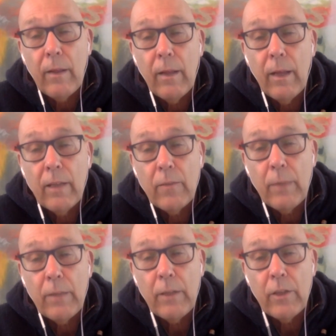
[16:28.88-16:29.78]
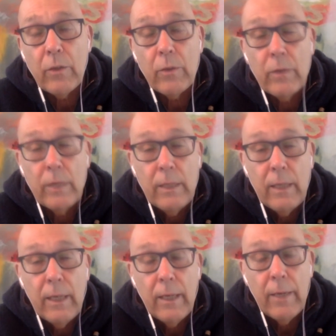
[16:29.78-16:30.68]
Elizabeth, that you
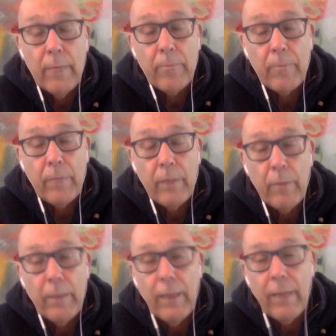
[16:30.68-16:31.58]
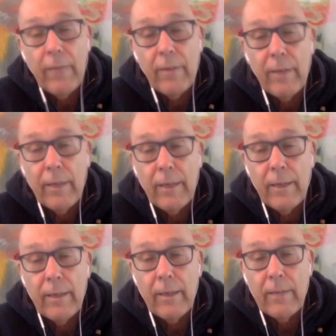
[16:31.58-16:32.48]
give me that
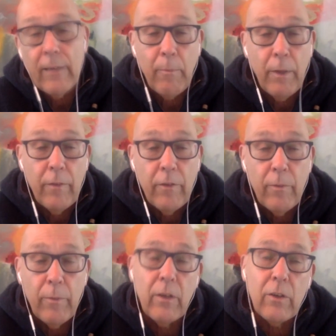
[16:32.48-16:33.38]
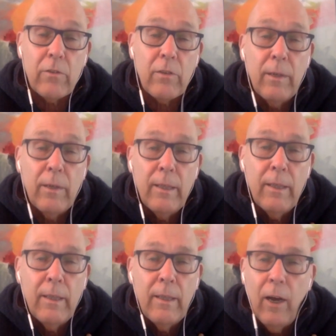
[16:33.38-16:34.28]
assignment, because,
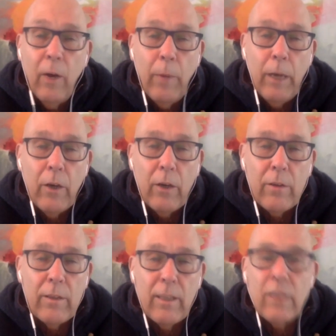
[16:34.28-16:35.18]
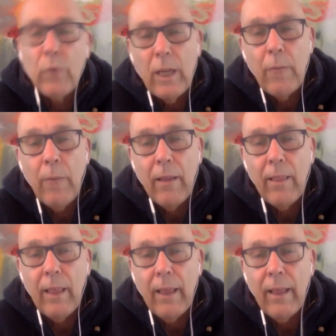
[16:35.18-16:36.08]
oh my God, this is really my
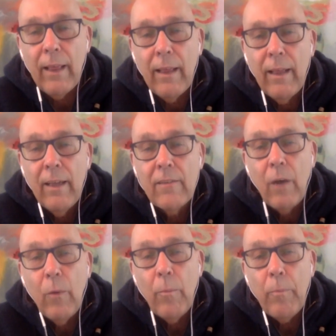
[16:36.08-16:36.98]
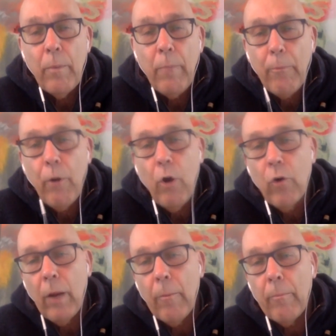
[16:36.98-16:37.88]
thing. So my
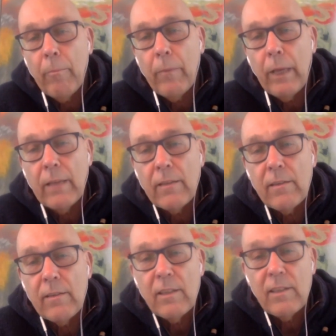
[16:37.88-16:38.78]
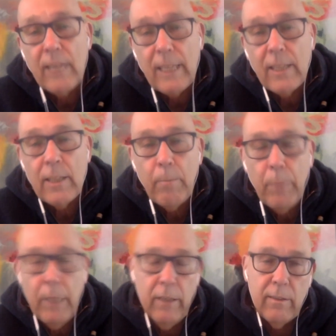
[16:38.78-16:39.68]
program is 6
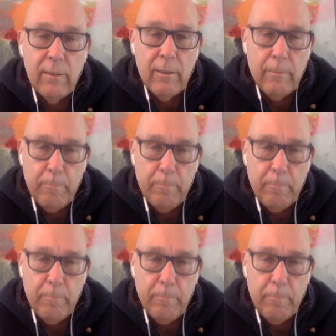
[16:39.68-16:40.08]
P's.